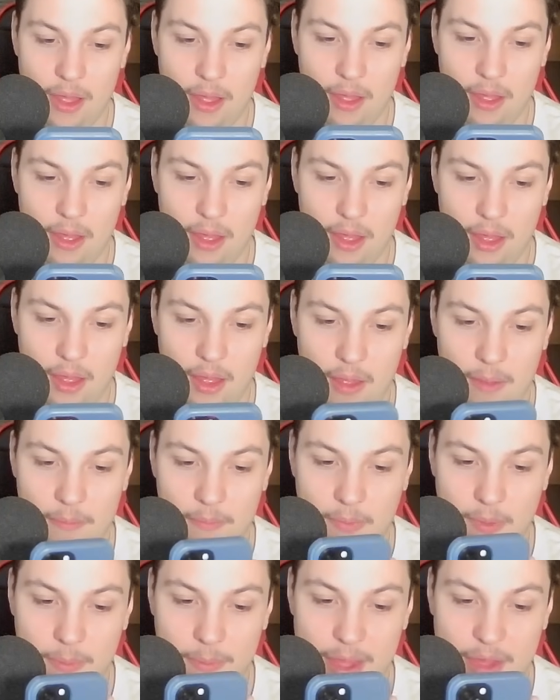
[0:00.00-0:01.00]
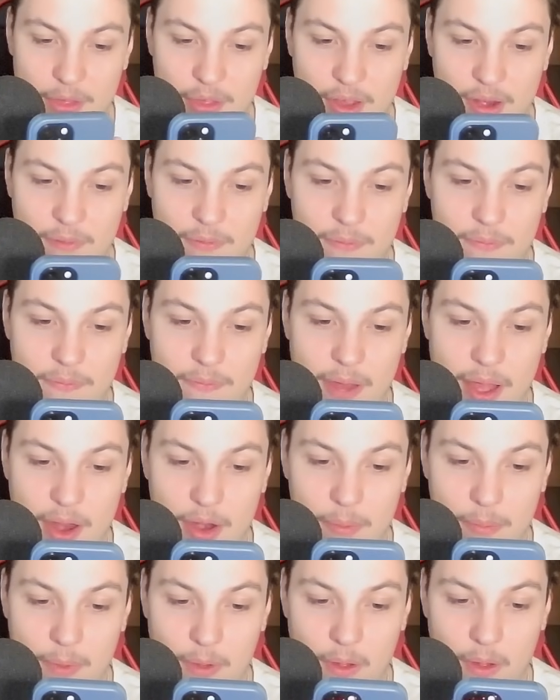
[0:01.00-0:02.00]
I'm actually going to
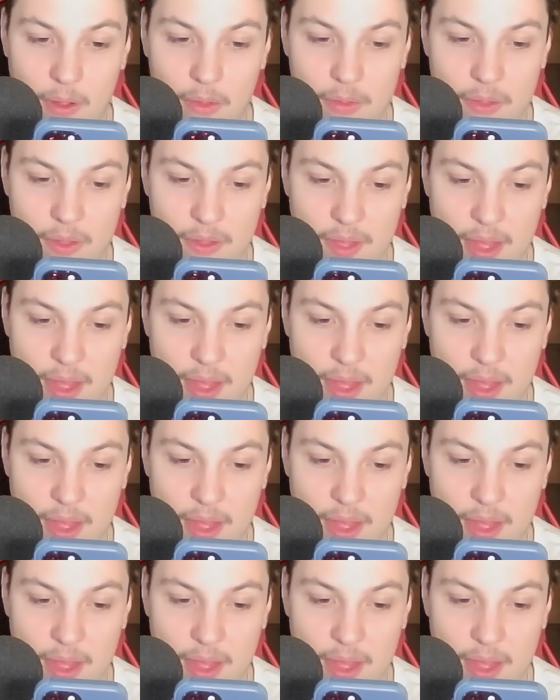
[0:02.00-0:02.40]
fireball this